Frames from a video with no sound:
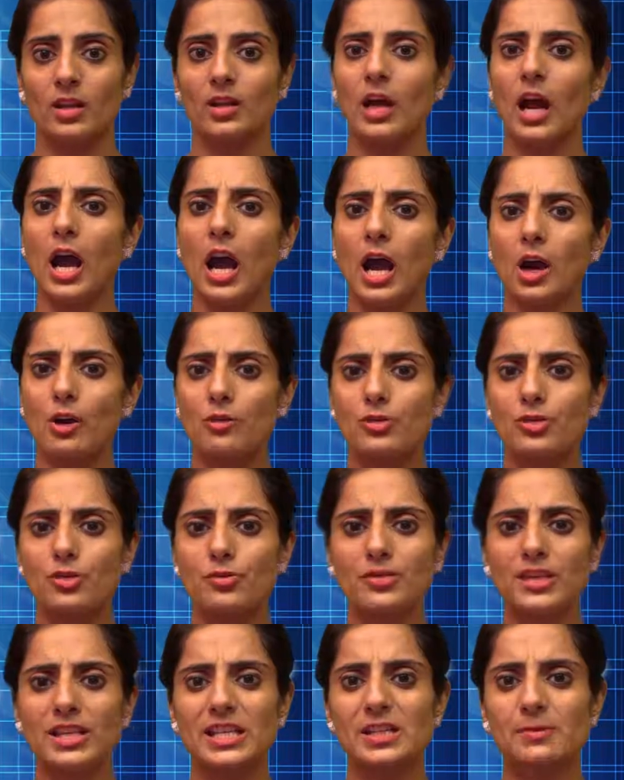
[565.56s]
Now, how do
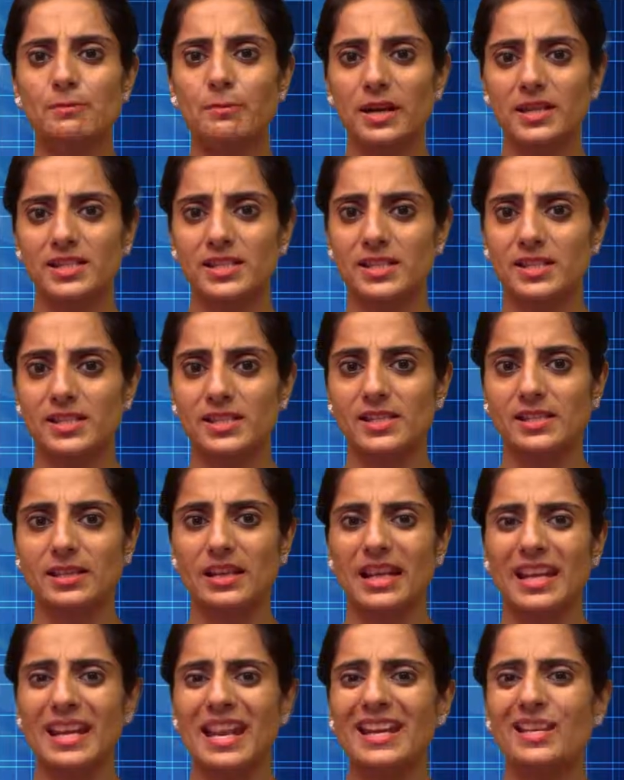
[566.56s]
these buses
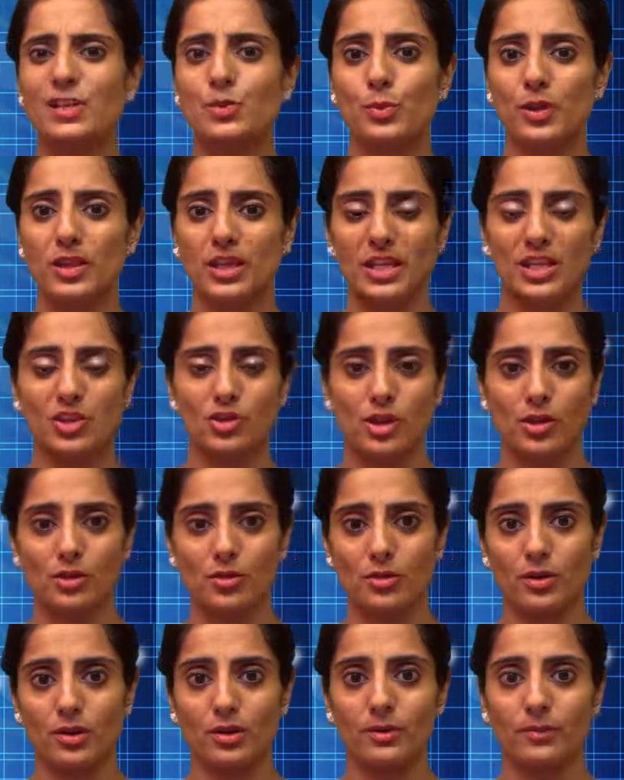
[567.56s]
connect with each
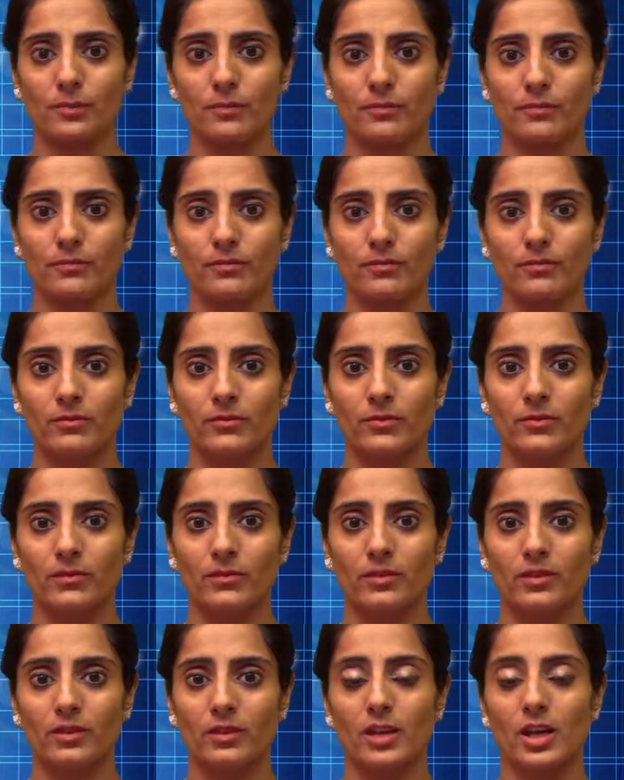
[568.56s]
other?
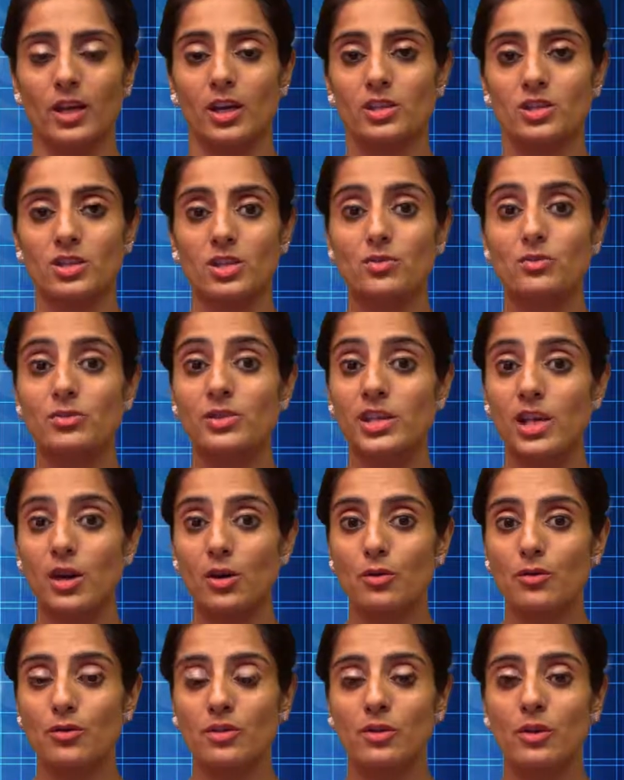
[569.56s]
They do
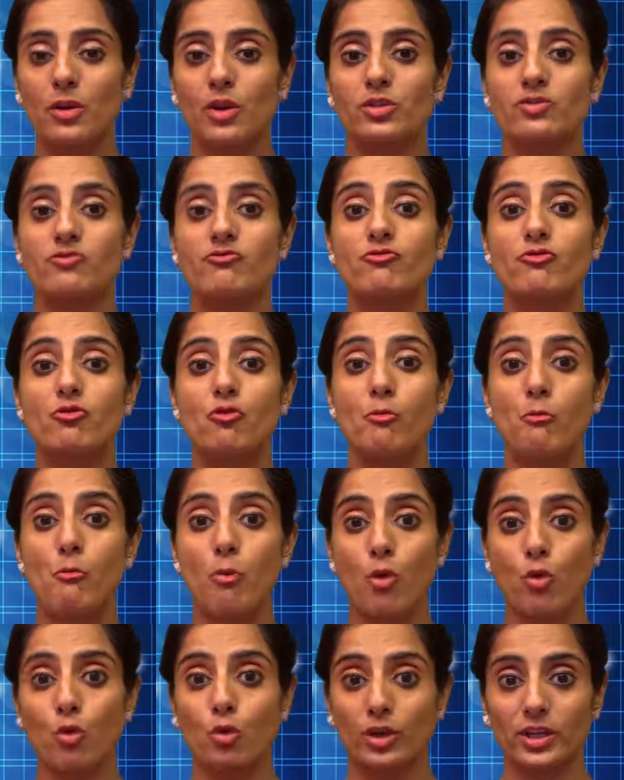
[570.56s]
so through
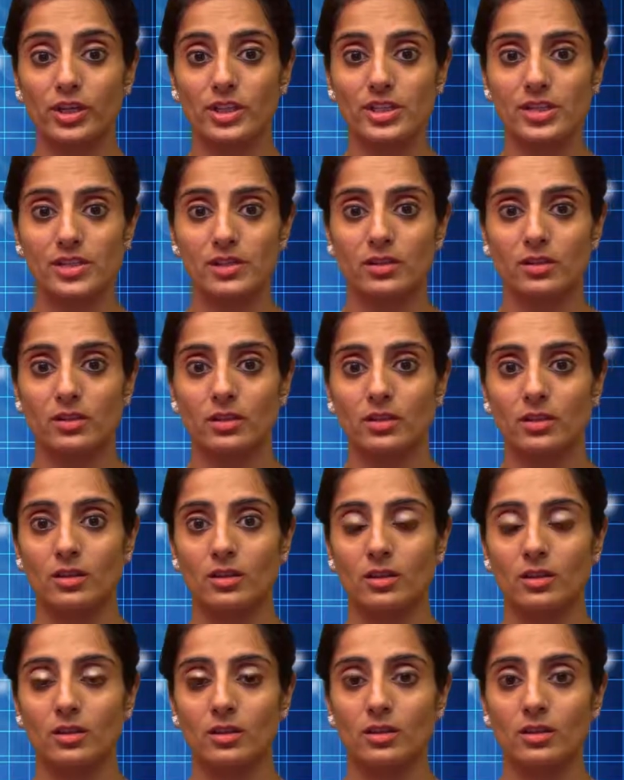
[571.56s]
ports.
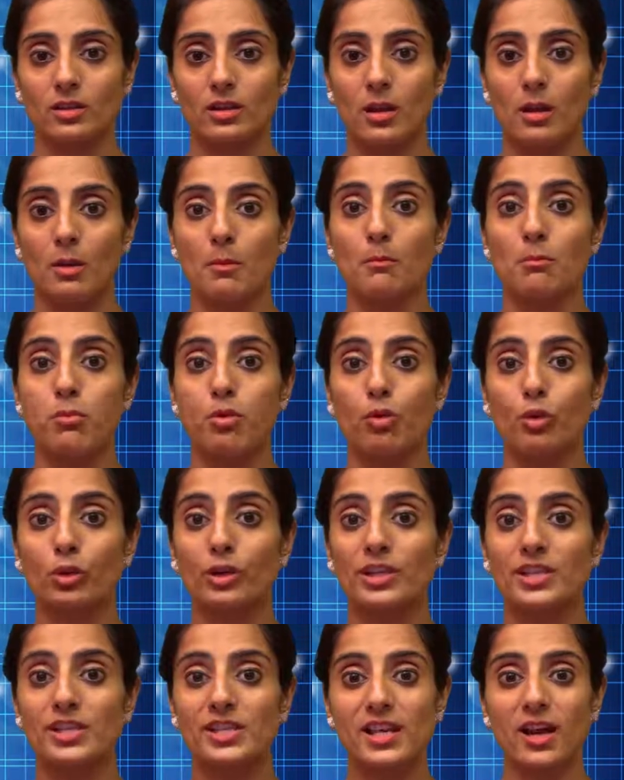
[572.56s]

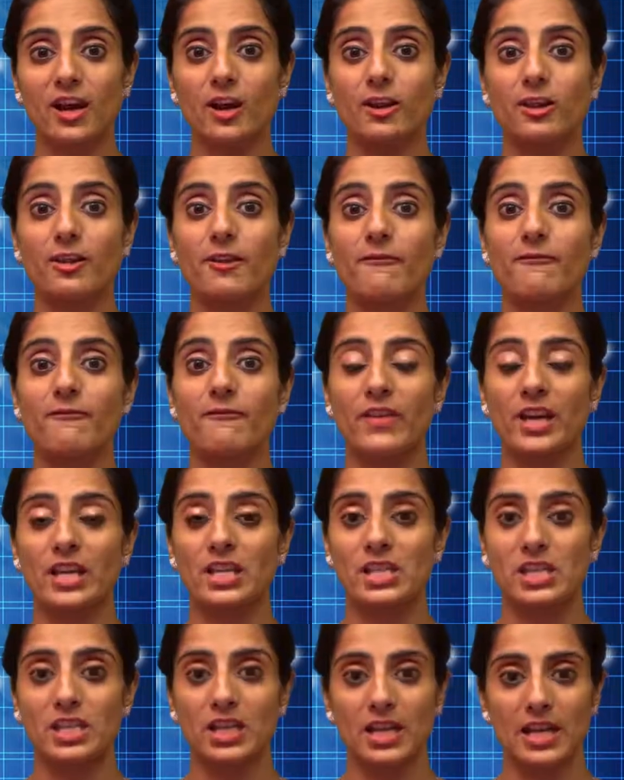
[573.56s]
Ports are the
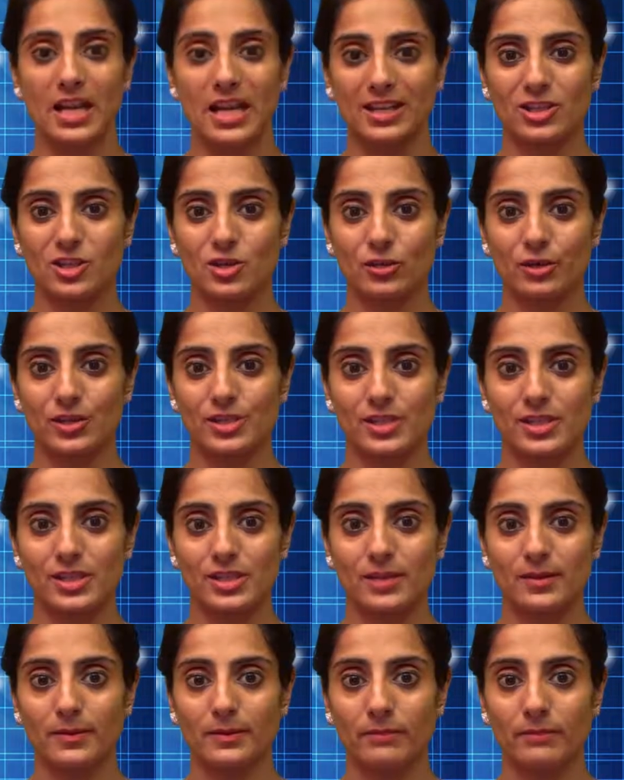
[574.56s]
fixed connectors.